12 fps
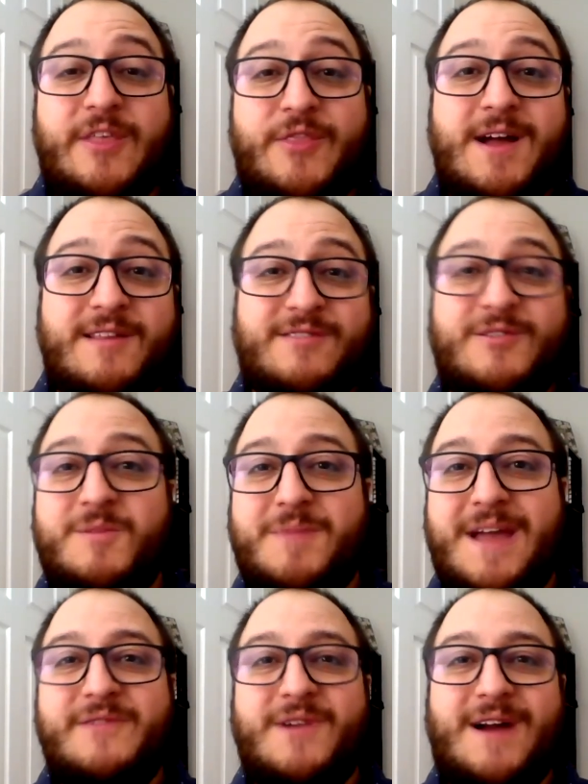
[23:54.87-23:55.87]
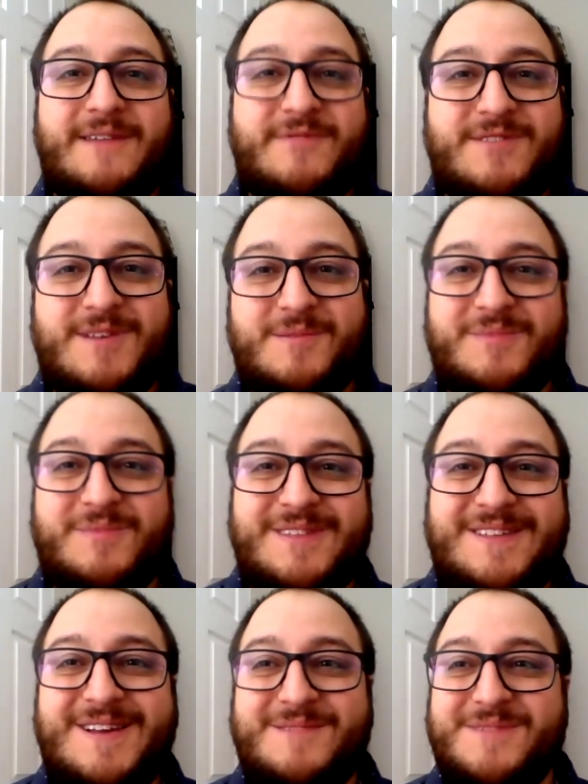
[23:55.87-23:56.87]
the thing on student behavior, I have some
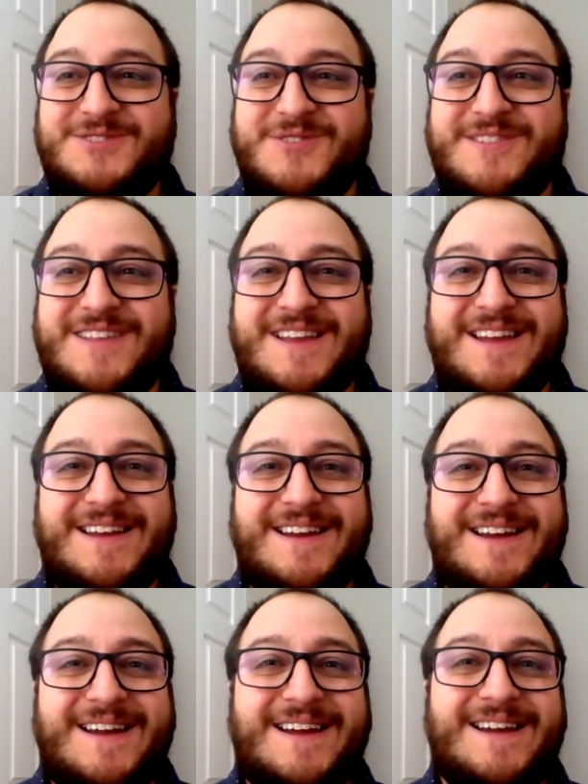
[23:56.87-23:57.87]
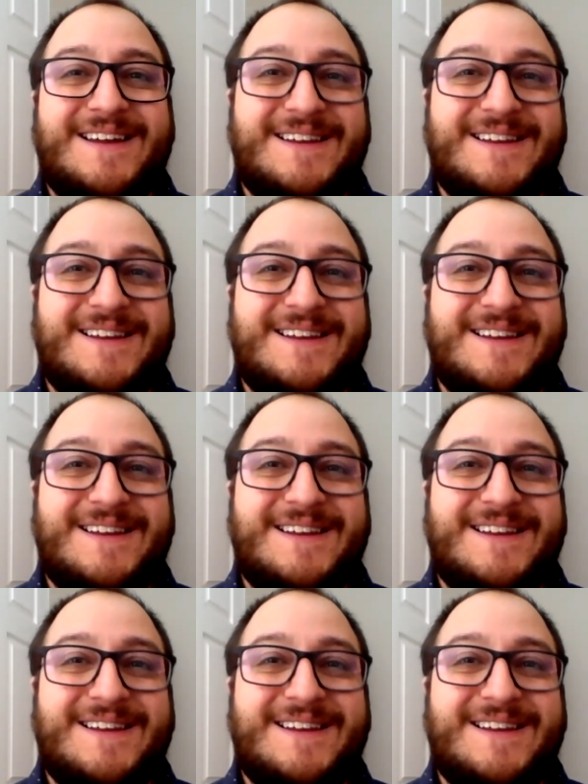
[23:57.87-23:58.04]
some interesting uh,